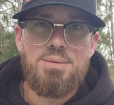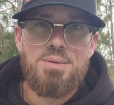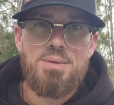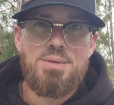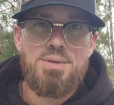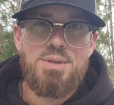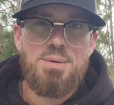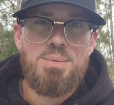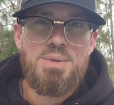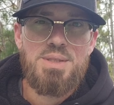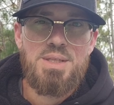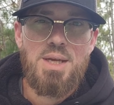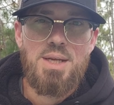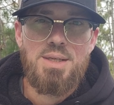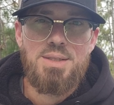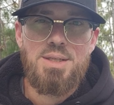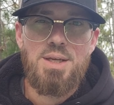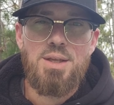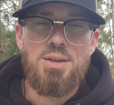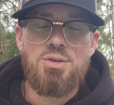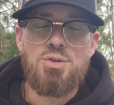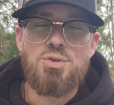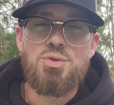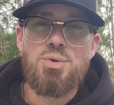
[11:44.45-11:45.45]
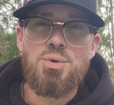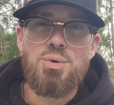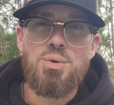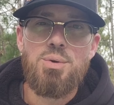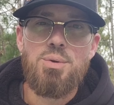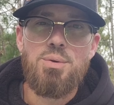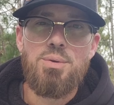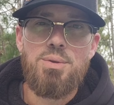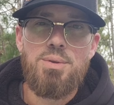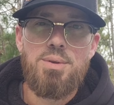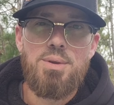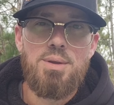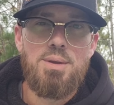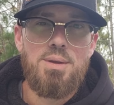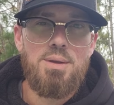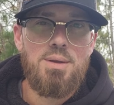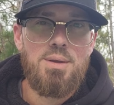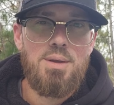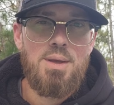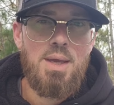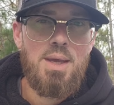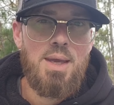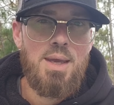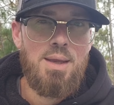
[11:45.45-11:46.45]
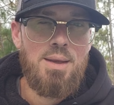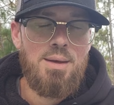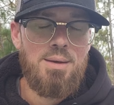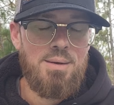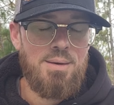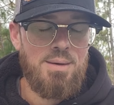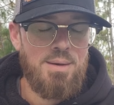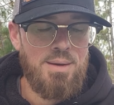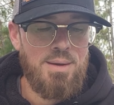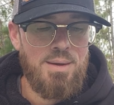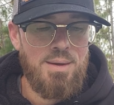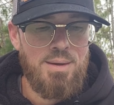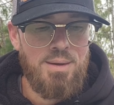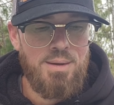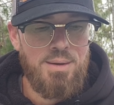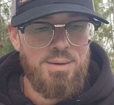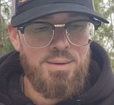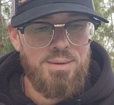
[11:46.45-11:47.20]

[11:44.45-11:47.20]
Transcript: somebody's got to tell the truth. And uh,